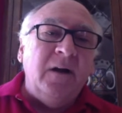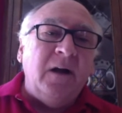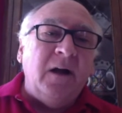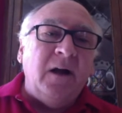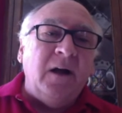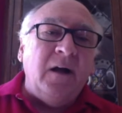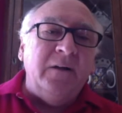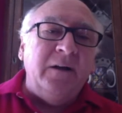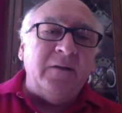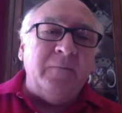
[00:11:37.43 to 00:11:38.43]
You
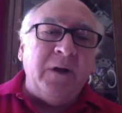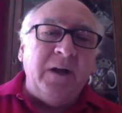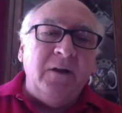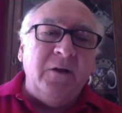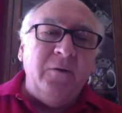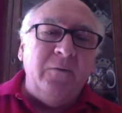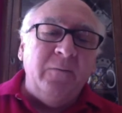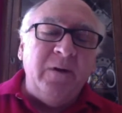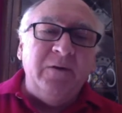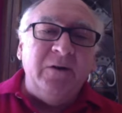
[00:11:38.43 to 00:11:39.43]
got the payload where
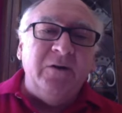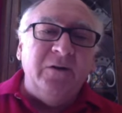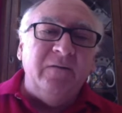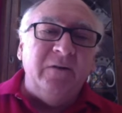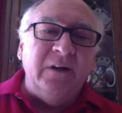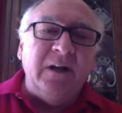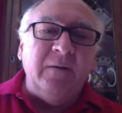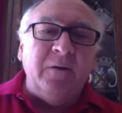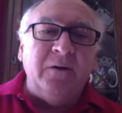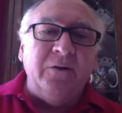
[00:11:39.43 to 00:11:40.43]
maybe you're delivering
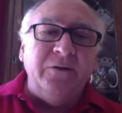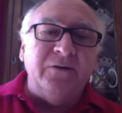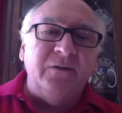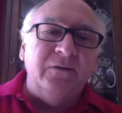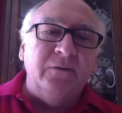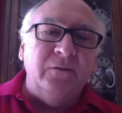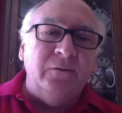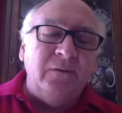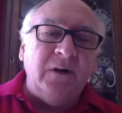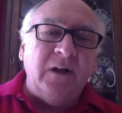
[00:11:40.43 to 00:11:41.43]
chemicals
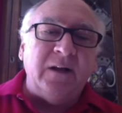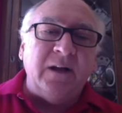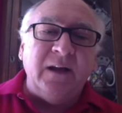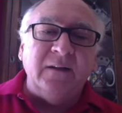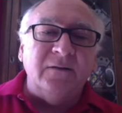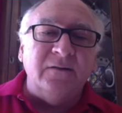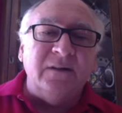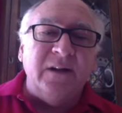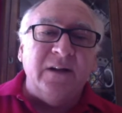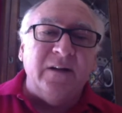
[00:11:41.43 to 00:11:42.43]
to like cancer
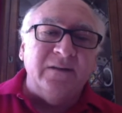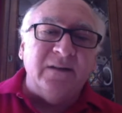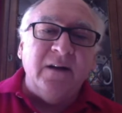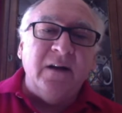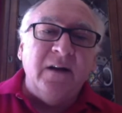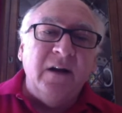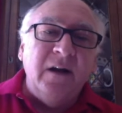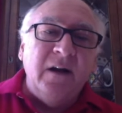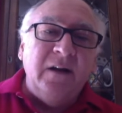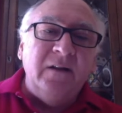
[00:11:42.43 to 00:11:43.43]
cells.
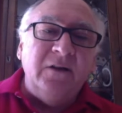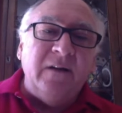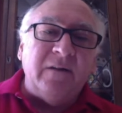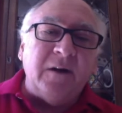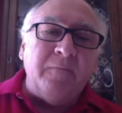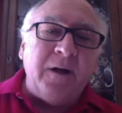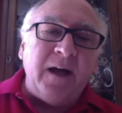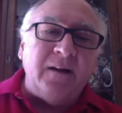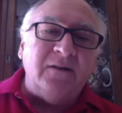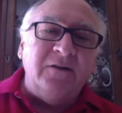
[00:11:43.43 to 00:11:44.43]
And then you have a
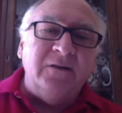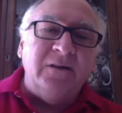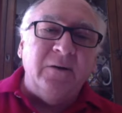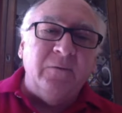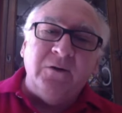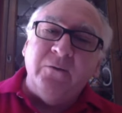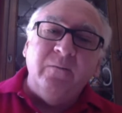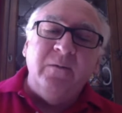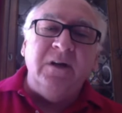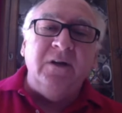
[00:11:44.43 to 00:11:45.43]
capacitor in there, which
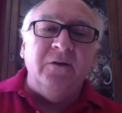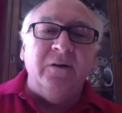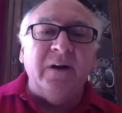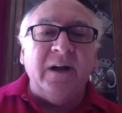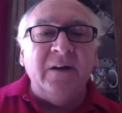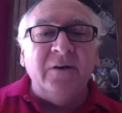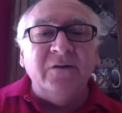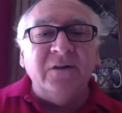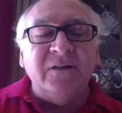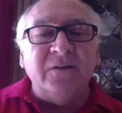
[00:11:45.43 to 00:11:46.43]
would be your
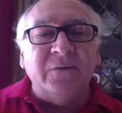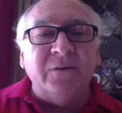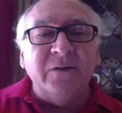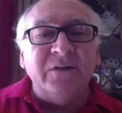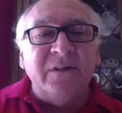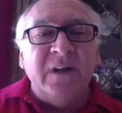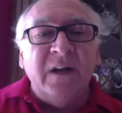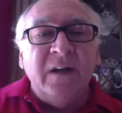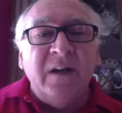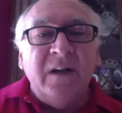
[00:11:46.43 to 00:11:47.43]
energy source.
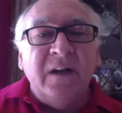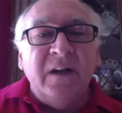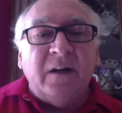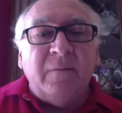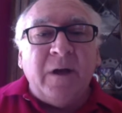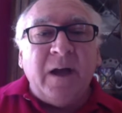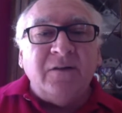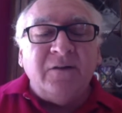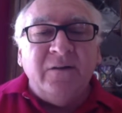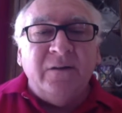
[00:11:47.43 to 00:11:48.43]
The
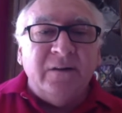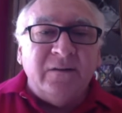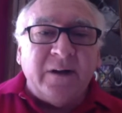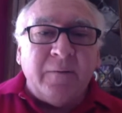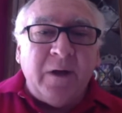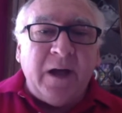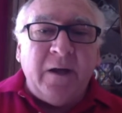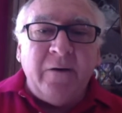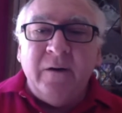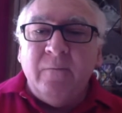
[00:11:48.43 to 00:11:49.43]
capacitor is like a
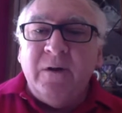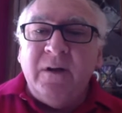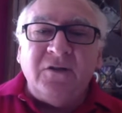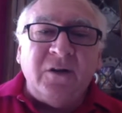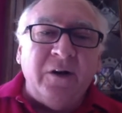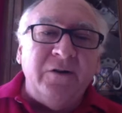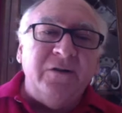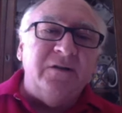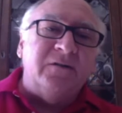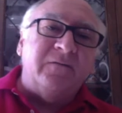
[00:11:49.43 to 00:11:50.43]
battery, but it
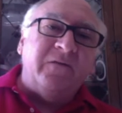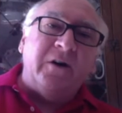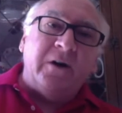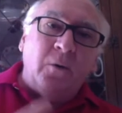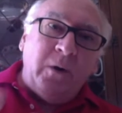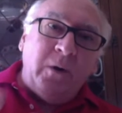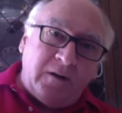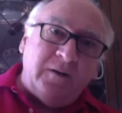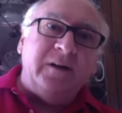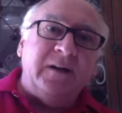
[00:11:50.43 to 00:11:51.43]
charges very
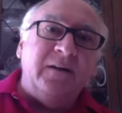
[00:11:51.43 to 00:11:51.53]
quickly.